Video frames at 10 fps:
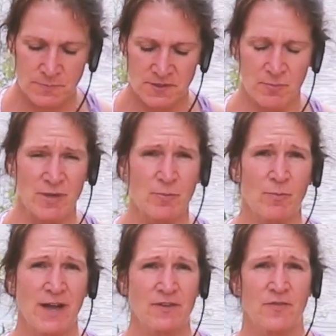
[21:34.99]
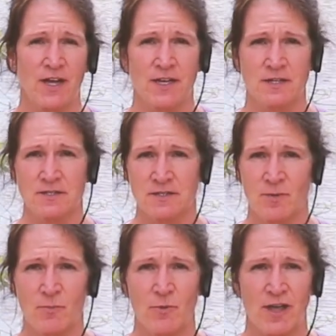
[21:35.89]
Some people might find
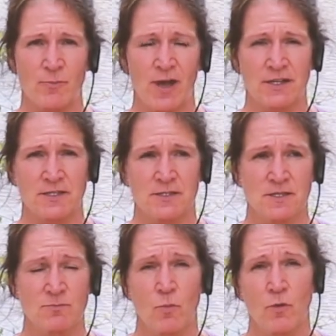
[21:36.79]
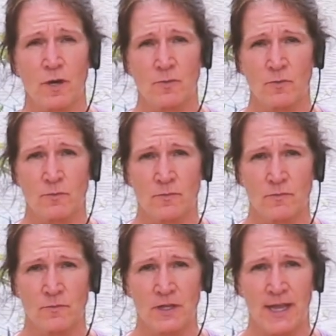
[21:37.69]
some breath practices more
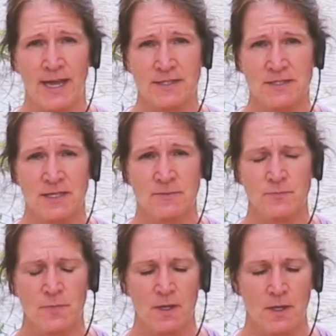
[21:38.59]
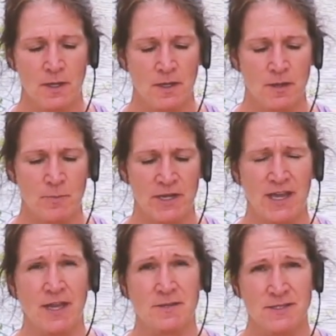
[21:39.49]
relaxing. And
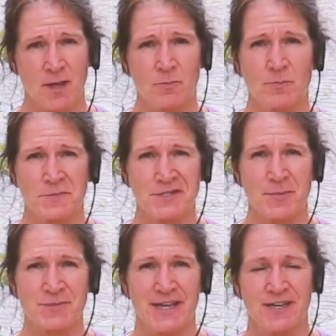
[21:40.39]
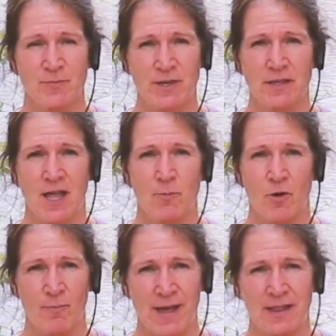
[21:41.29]
again, some tend to be a lot
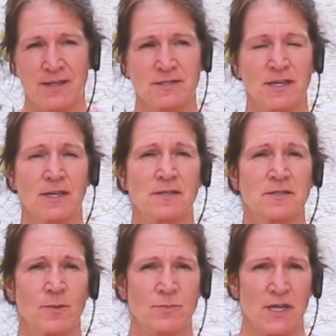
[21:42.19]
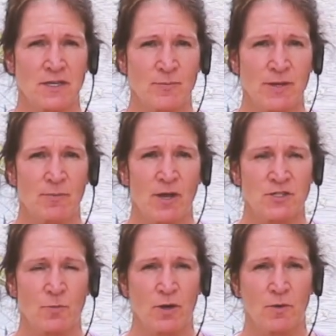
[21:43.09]
more balancing, some tend to be
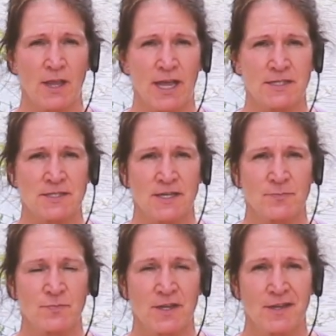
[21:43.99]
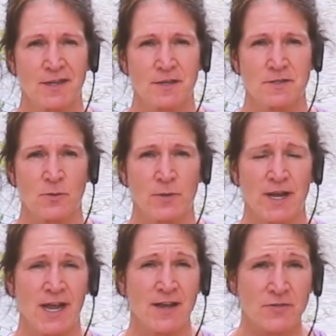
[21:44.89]
much more relaxing. So
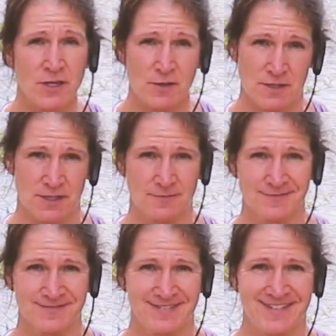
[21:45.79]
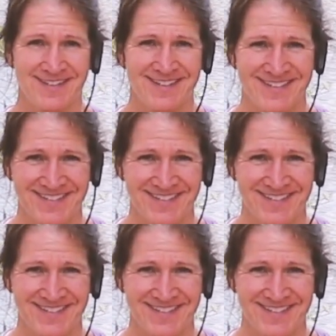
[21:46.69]
whatever you do,